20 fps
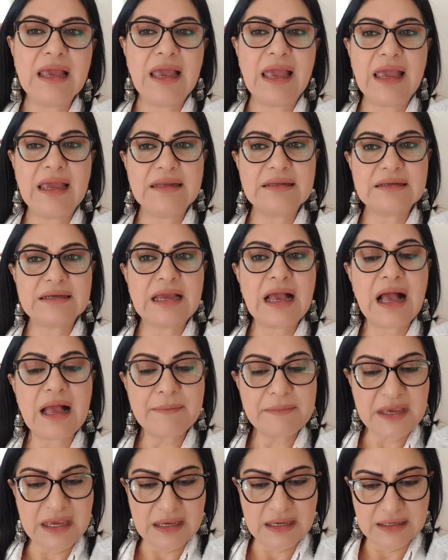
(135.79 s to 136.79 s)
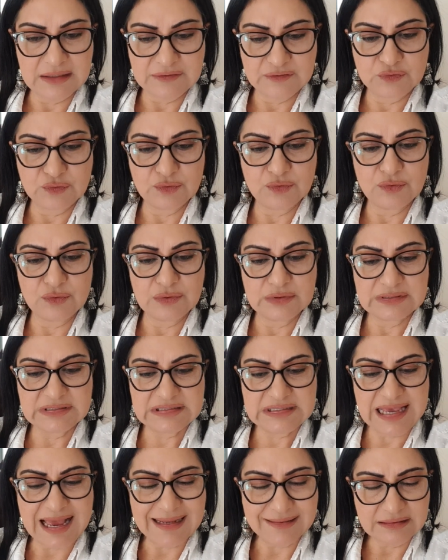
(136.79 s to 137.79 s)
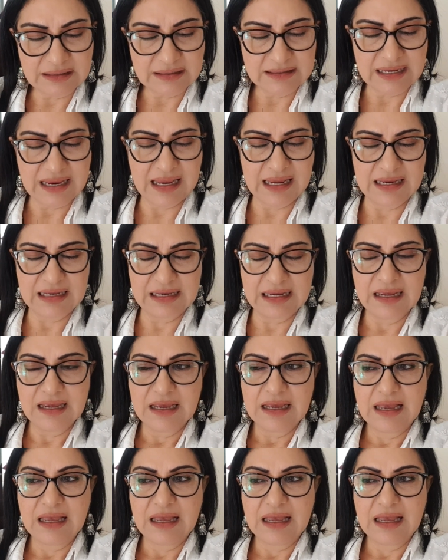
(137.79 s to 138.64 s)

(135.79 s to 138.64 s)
and coming to Saturday